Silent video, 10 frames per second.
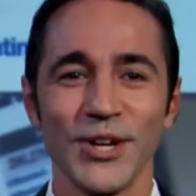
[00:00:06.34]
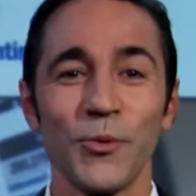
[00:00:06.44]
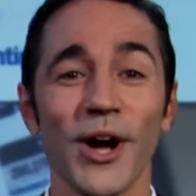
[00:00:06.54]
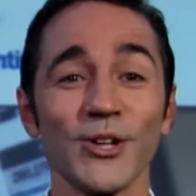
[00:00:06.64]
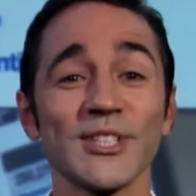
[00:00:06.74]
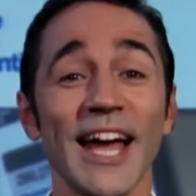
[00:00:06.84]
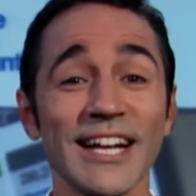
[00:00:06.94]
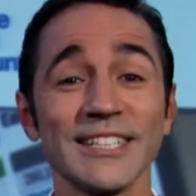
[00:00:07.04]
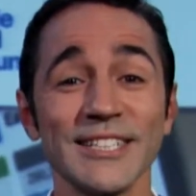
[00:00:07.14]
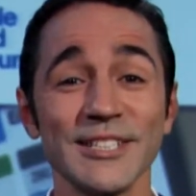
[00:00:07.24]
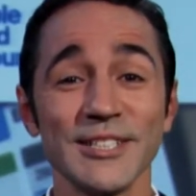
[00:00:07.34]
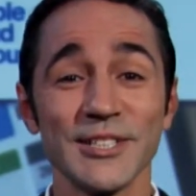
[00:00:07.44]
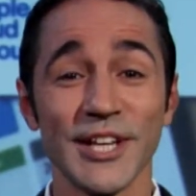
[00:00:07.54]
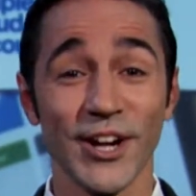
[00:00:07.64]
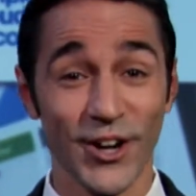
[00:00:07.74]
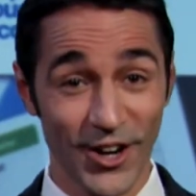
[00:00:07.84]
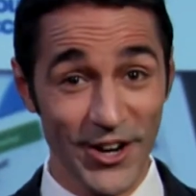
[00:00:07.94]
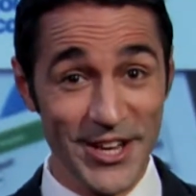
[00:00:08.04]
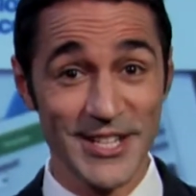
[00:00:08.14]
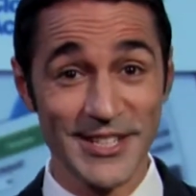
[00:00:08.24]
Well, tax season is here. Are
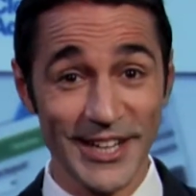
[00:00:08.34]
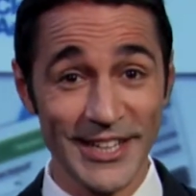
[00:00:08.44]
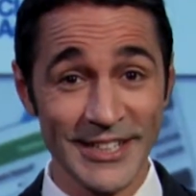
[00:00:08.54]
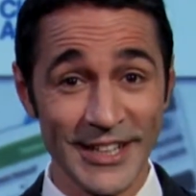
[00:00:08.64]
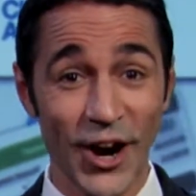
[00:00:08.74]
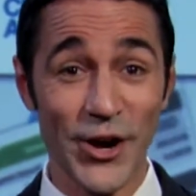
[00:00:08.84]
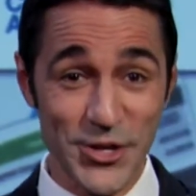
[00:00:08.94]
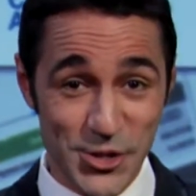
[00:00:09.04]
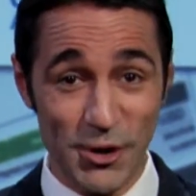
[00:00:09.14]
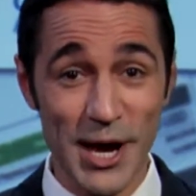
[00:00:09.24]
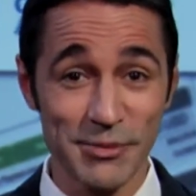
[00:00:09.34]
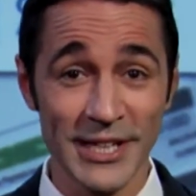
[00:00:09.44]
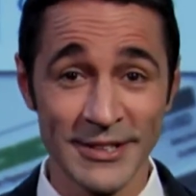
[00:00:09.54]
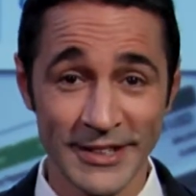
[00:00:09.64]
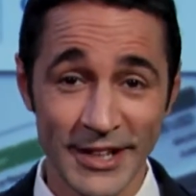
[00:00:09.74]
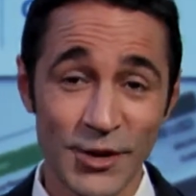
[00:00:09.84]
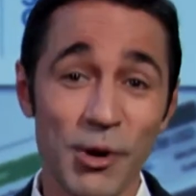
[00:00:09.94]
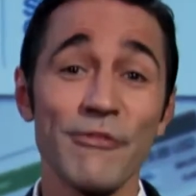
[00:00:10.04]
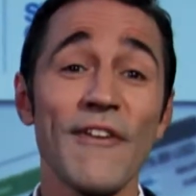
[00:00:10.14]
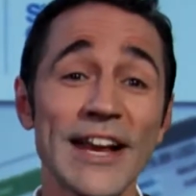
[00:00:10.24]
you excited? Are you scrambling?
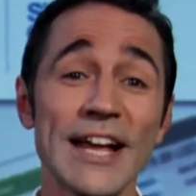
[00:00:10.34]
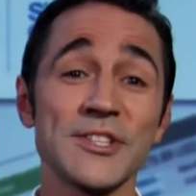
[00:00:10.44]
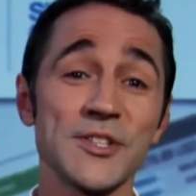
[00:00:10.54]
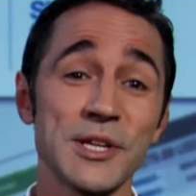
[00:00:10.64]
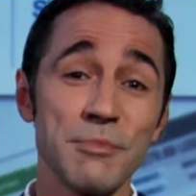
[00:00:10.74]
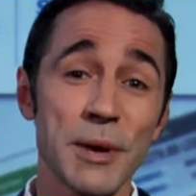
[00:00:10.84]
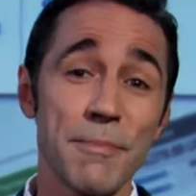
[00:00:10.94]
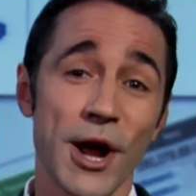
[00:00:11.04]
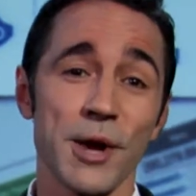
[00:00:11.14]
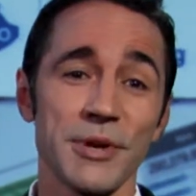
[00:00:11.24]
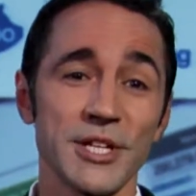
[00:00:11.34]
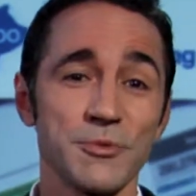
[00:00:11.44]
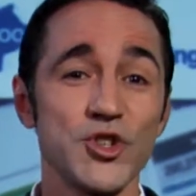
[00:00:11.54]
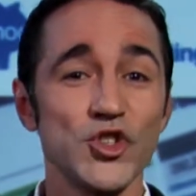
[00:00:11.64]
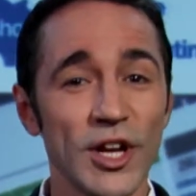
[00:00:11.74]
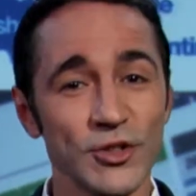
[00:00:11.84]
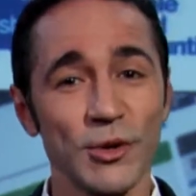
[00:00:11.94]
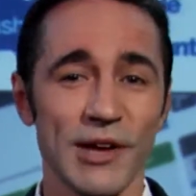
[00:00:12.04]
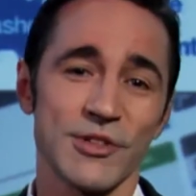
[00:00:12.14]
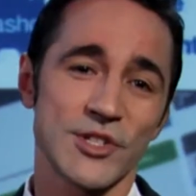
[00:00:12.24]
Well, finances can be a barrier because we just don't
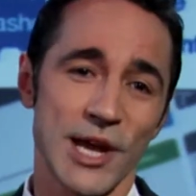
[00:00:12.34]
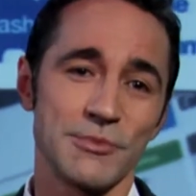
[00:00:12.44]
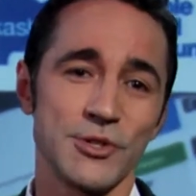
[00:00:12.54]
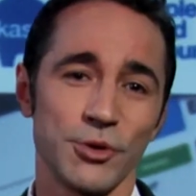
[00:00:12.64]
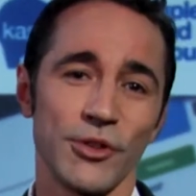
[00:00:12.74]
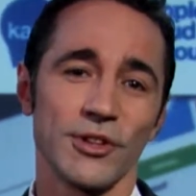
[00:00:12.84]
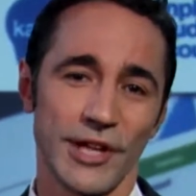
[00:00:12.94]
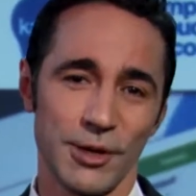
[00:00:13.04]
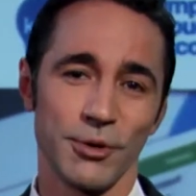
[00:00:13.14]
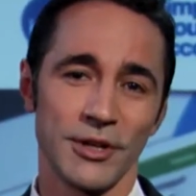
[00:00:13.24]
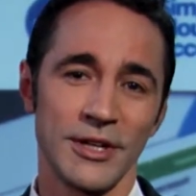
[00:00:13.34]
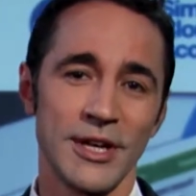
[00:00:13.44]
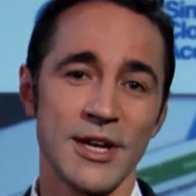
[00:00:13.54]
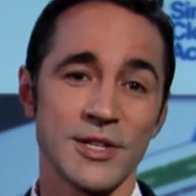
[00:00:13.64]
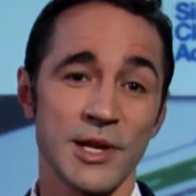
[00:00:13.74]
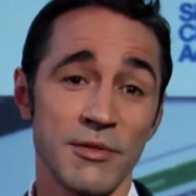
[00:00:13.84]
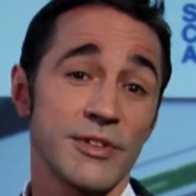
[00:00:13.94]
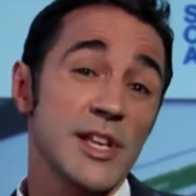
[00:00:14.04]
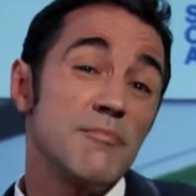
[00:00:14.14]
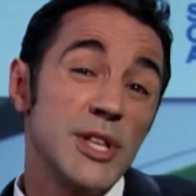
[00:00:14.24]
have the time to do all the legwork. Some of us
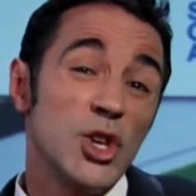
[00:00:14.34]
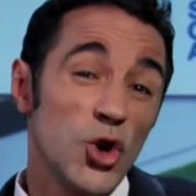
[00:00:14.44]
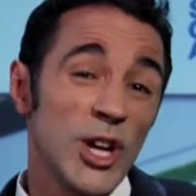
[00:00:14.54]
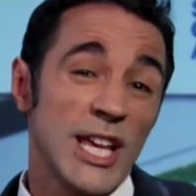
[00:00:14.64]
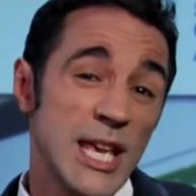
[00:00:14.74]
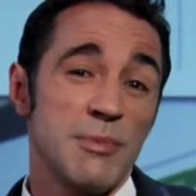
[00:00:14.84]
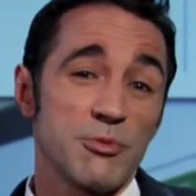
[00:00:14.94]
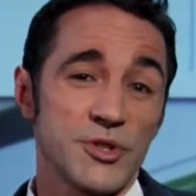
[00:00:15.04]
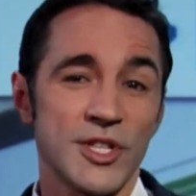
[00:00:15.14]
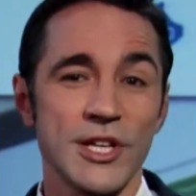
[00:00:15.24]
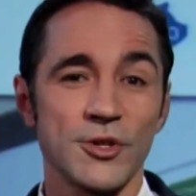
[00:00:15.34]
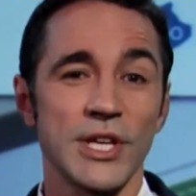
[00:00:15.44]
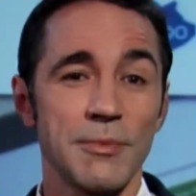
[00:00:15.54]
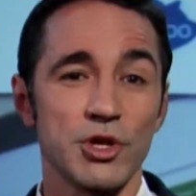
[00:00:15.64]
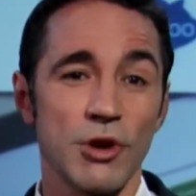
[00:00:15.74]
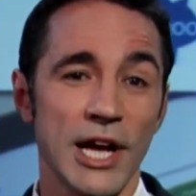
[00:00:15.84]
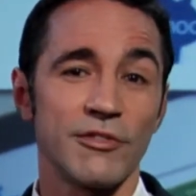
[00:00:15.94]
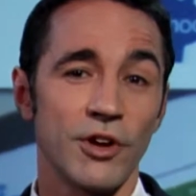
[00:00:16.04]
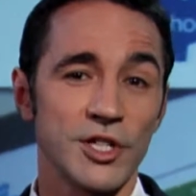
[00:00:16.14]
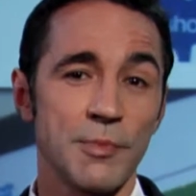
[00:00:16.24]
have been good at keeping receipts or keeping track of
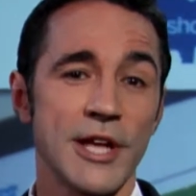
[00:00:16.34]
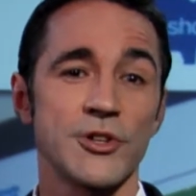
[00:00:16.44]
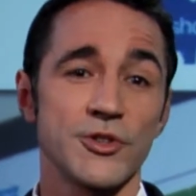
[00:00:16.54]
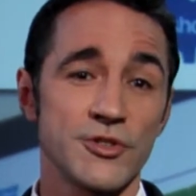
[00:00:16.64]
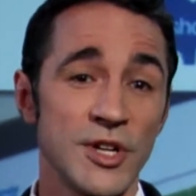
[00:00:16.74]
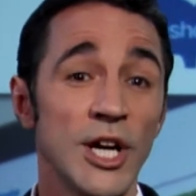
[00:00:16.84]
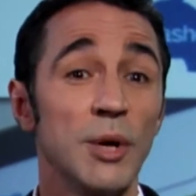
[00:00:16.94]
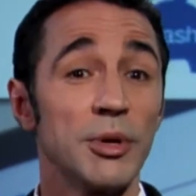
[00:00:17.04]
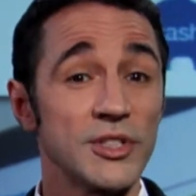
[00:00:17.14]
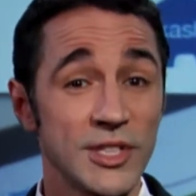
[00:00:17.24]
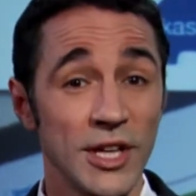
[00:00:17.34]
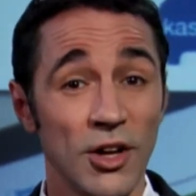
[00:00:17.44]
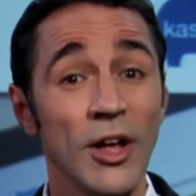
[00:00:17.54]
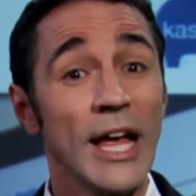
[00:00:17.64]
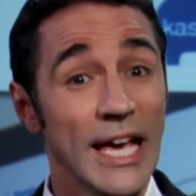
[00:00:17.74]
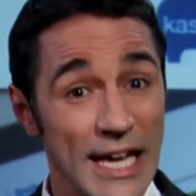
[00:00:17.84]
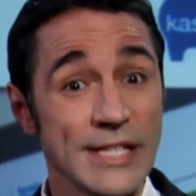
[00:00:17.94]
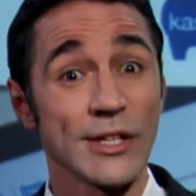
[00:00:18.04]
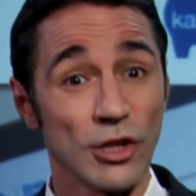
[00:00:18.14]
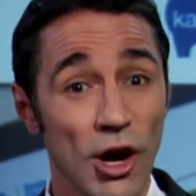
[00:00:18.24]
our expenditures, but still, it's
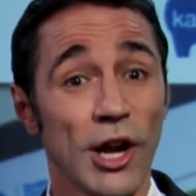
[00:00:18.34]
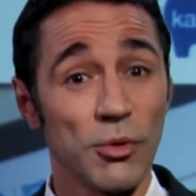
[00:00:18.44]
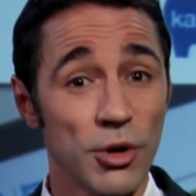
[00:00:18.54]
a lot of